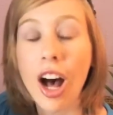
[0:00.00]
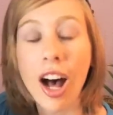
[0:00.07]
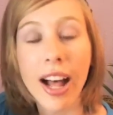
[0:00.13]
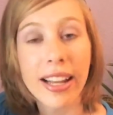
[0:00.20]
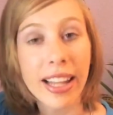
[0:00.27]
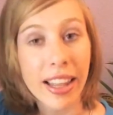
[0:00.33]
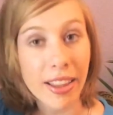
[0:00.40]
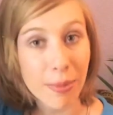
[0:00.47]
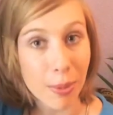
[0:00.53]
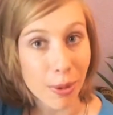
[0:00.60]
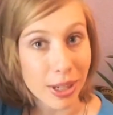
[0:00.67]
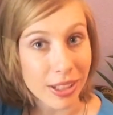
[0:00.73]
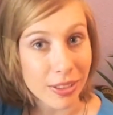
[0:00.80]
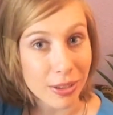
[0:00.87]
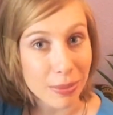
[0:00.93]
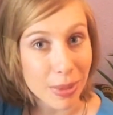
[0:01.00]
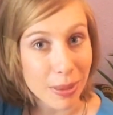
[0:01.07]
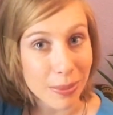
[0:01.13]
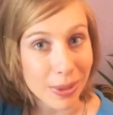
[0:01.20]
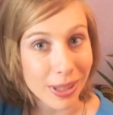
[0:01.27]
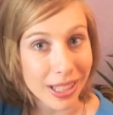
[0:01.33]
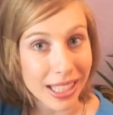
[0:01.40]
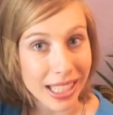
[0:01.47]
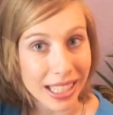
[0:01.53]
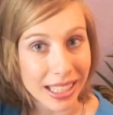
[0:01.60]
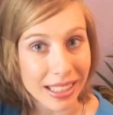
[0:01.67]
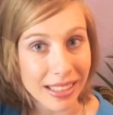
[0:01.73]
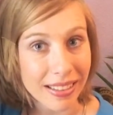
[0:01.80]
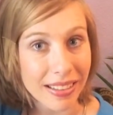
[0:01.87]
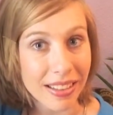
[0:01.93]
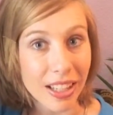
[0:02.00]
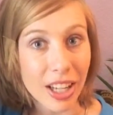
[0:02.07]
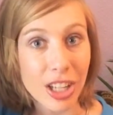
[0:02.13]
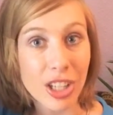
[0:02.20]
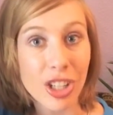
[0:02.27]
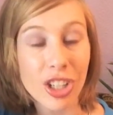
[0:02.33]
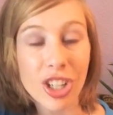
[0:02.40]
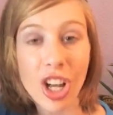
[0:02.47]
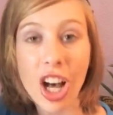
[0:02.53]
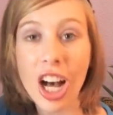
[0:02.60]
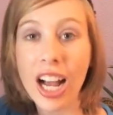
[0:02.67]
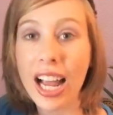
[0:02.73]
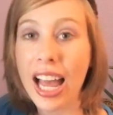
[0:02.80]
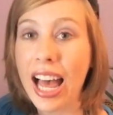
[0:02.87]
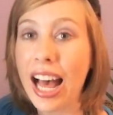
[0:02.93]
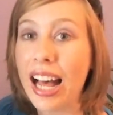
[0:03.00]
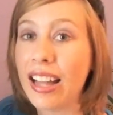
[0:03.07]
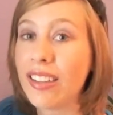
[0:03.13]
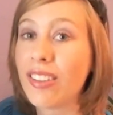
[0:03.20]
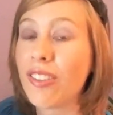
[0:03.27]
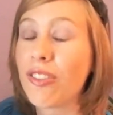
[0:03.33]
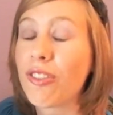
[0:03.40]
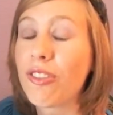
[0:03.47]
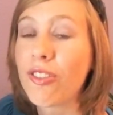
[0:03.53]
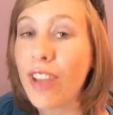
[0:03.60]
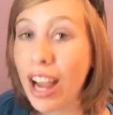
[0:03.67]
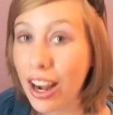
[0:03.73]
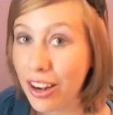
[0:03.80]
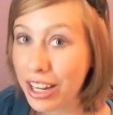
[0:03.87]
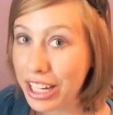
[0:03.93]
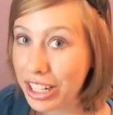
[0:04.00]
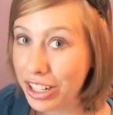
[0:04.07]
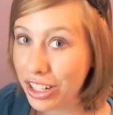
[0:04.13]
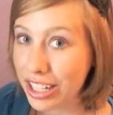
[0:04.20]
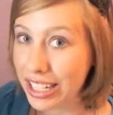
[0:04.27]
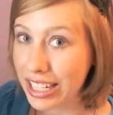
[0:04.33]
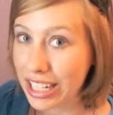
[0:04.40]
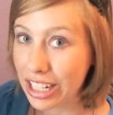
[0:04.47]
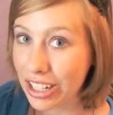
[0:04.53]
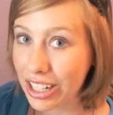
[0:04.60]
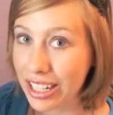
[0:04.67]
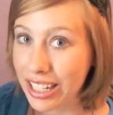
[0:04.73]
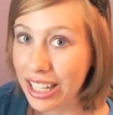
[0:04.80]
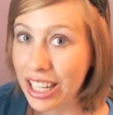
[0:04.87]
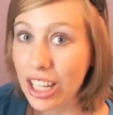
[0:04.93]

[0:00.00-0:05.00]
Another point to remember is your dog has very good hearing,